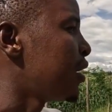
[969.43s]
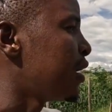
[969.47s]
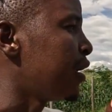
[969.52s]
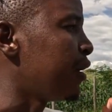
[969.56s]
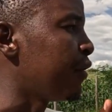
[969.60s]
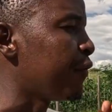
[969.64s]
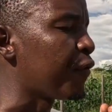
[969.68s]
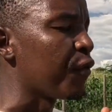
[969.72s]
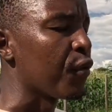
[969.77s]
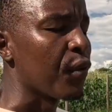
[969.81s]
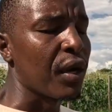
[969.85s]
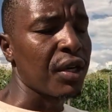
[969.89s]

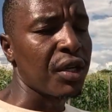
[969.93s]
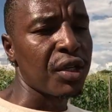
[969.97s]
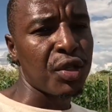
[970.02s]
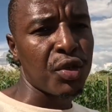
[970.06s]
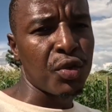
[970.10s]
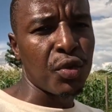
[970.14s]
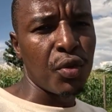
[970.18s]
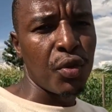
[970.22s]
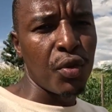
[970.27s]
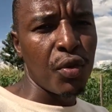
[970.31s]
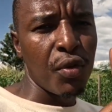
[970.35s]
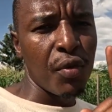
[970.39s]
If you want
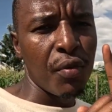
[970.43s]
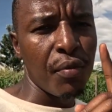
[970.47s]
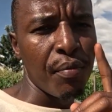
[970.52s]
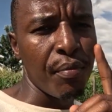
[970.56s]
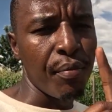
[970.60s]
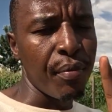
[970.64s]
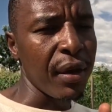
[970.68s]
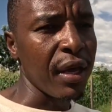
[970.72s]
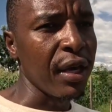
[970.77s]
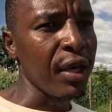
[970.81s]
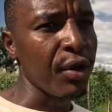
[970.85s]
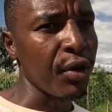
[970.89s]
to
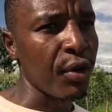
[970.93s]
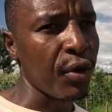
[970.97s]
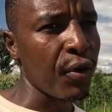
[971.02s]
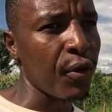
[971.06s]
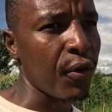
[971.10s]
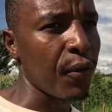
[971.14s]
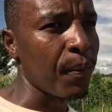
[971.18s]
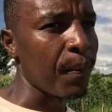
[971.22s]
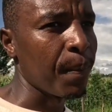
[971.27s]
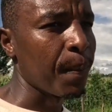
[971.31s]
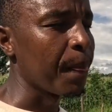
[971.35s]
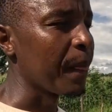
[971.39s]
build your
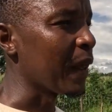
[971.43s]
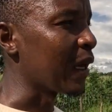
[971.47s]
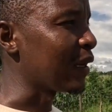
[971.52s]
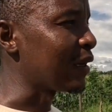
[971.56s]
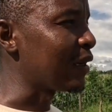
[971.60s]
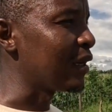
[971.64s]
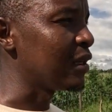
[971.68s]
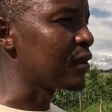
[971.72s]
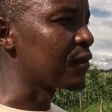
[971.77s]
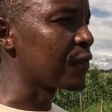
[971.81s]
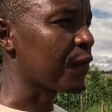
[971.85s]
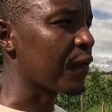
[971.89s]
home, at
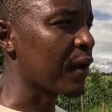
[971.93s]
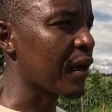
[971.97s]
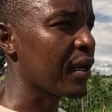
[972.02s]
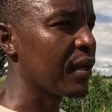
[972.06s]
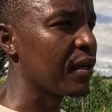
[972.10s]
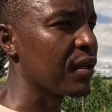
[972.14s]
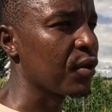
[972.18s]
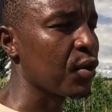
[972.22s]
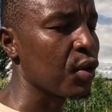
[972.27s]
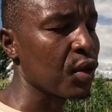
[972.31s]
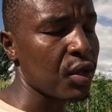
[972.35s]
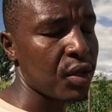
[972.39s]
least
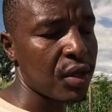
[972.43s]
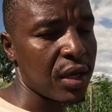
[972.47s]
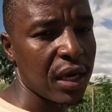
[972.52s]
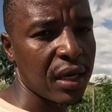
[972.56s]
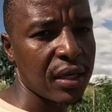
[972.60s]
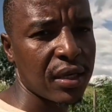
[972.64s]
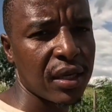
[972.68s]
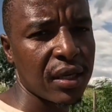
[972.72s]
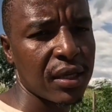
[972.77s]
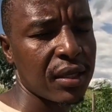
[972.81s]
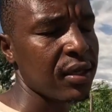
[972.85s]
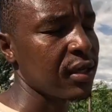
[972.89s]
find
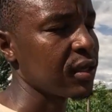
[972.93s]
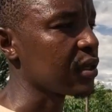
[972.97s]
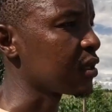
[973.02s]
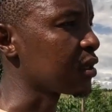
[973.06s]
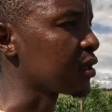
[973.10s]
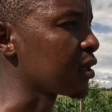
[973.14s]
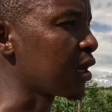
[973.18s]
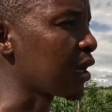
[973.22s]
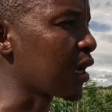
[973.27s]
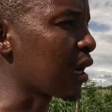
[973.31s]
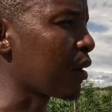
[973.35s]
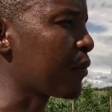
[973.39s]
contractors,
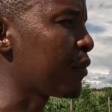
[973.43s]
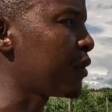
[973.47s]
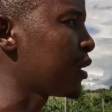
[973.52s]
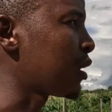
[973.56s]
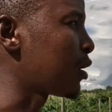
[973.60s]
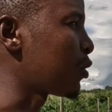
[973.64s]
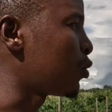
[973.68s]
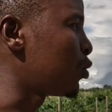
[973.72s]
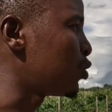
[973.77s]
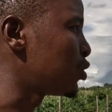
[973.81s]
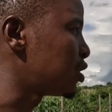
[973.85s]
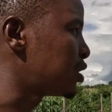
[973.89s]
come in a
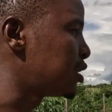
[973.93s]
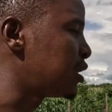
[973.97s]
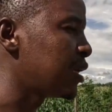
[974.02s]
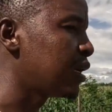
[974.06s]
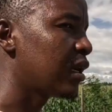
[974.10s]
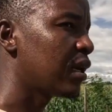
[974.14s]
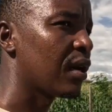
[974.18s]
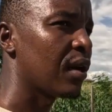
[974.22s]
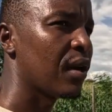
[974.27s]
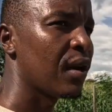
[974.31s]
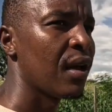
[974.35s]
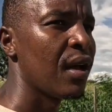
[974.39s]
good
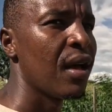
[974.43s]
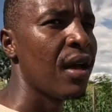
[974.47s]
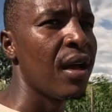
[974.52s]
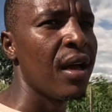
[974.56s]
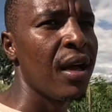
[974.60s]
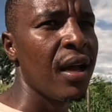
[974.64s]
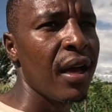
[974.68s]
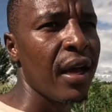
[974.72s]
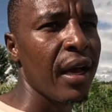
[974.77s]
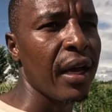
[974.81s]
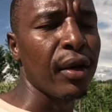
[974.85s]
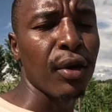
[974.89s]
deal,
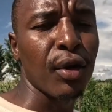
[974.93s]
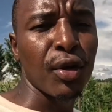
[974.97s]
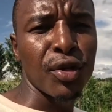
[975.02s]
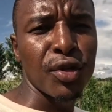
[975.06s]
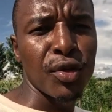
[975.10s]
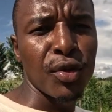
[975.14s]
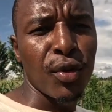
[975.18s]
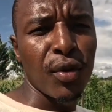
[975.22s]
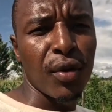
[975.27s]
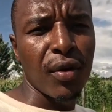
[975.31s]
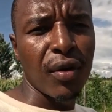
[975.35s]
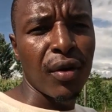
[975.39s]
and
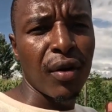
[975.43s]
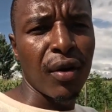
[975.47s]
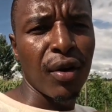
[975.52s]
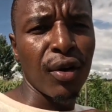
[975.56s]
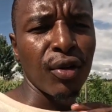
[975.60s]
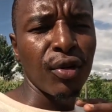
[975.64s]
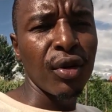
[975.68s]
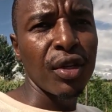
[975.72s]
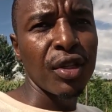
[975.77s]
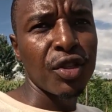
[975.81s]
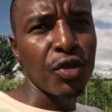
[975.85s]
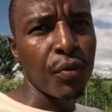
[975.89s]
also
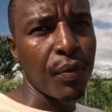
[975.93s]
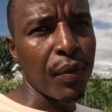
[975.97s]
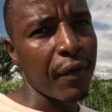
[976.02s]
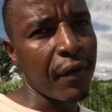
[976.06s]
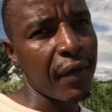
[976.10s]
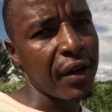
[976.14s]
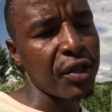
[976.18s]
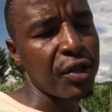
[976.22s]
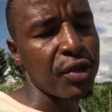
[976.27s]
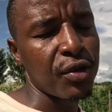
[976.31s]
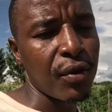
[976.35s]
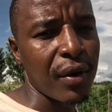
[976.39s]
always
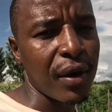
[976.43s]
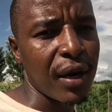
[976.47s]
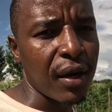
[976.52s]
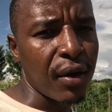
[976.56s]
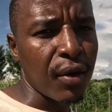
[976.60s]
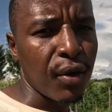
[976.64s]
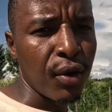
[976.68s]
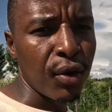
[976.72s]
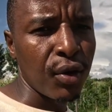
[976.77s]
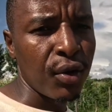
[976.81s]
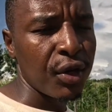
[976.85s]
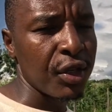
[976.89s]
supervise your
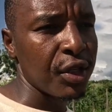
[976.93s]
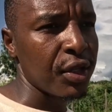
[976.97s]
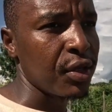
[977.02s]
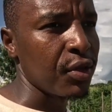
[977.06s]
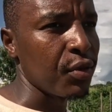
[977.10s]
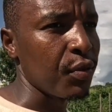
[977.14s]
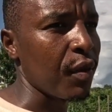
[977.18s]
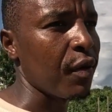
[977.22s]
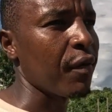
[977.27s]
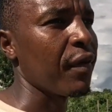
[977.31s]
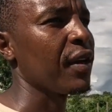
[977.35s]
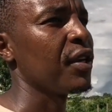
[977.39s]
work. Always
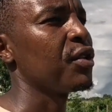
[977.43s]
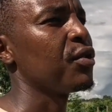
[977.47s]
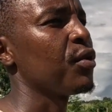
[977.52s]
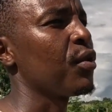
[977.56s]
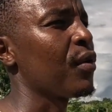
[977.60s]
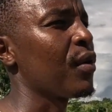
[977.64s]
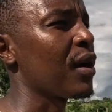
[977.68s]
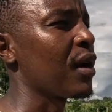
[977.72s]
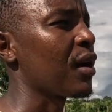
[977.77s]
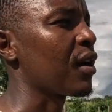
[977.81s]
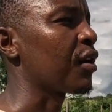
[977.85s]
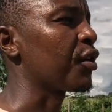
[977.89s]
supervise your
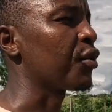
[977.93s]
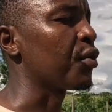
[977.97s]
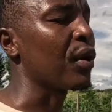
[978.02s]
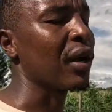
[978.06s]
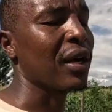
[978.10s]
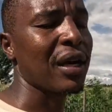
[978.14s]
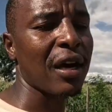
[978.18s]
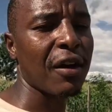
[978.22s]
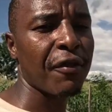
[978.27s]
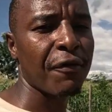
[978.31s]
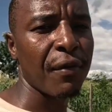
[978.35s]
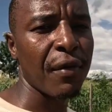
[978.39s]
work. You
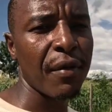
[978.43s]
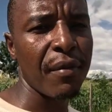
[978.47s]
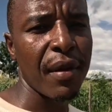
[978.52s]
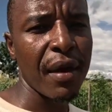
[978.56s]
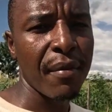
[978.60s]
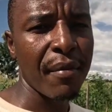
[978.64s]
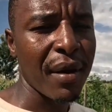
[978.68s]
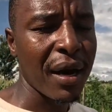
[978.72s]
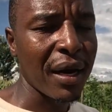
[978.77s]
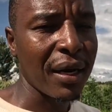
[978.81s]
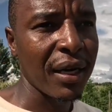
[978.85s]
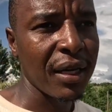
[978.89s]
can have maybe a
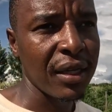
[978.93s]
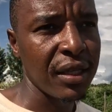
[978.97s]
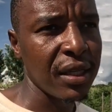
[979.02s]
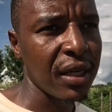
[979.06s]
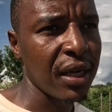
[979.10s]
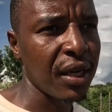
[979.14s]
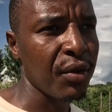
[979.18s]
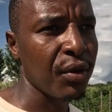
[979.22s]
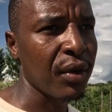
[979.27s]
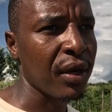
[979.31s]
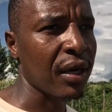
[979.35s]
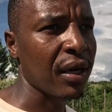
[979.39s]

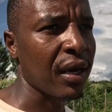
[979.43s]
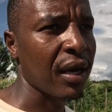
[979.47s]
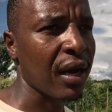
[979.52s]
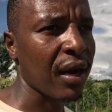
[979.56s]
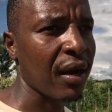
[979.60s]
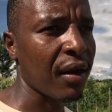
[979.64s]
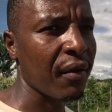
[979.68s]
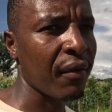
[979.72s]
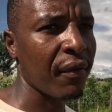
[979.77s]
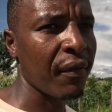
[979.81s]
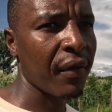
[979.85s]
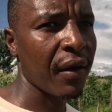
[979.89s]
manager, you can
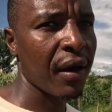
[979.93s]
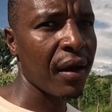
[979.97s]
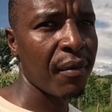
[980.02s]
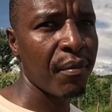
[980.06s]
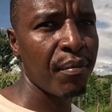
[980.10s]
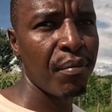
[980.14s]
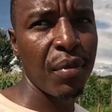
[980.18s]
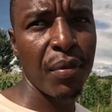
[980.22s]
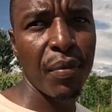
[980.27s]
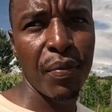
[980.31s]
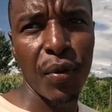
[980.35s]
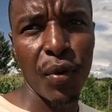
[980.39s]
have
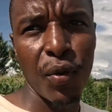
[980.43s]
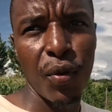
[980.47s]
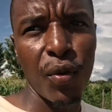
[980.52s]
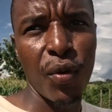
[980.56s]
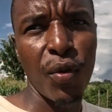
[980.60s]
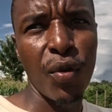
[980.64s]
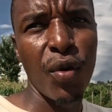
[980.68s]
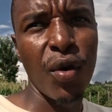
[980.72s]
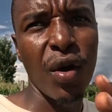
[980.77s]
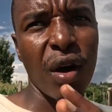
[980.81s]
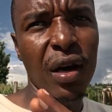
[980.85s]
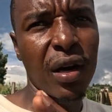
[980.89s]
people who
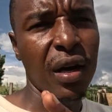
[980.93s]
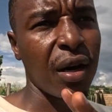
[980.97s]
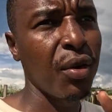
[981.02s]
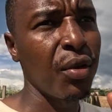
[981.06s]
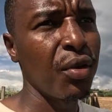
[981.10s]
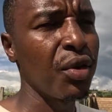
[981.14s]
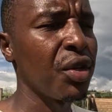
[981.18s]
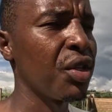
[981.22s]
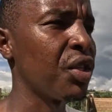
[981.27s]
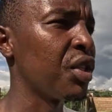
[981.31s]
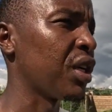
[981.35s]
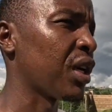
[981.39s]
go
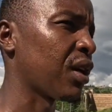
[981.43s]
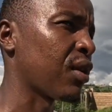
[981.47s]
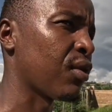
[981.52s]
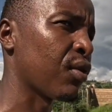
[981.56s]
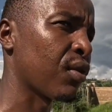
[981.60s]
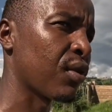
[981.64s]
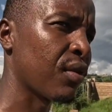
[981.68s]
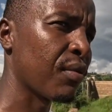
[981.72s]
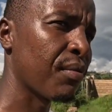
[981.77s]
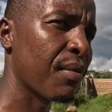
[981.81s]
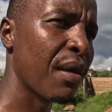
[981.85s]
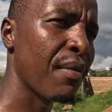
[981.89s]
around, check
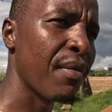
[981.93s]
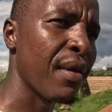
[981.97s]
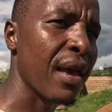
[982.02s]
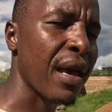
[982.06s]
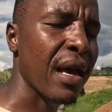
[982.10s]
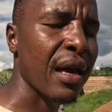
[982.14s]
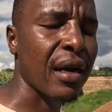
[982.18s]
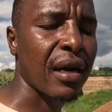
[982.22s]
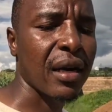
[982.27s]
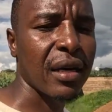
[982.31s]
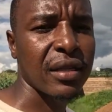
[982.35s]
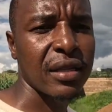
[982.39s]
on maybe
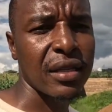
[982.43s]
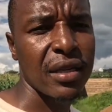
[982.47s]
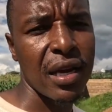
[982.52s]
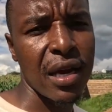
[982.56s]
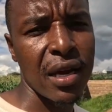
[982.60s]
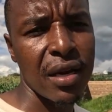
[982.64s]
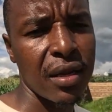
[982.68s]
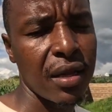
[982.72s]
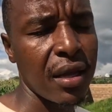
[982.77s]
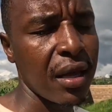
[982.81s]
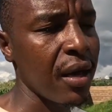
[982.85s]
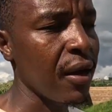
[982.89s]
errors here
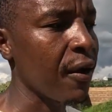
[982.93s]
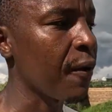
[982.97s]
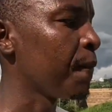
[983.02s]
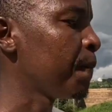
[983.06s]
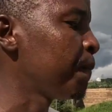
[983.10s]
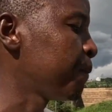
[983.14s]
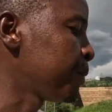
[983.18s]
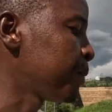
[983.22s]
and there.